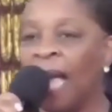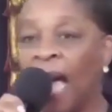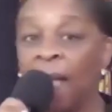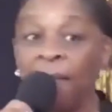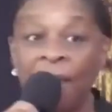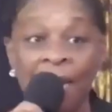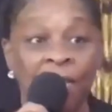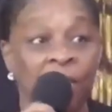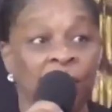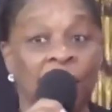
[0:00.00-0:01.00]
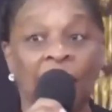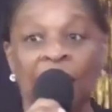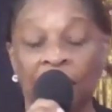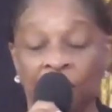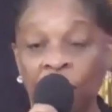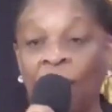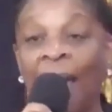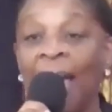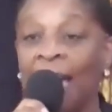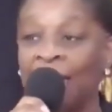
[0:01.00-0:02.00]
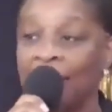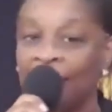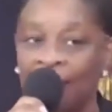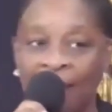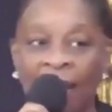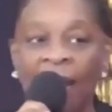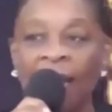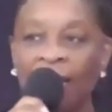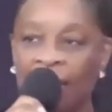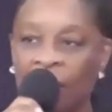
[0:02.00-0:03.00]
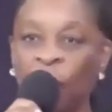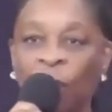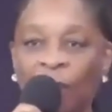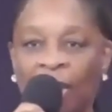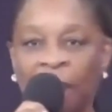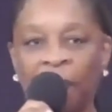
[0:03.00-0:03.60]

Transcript: I invite you to lift your hands this morning.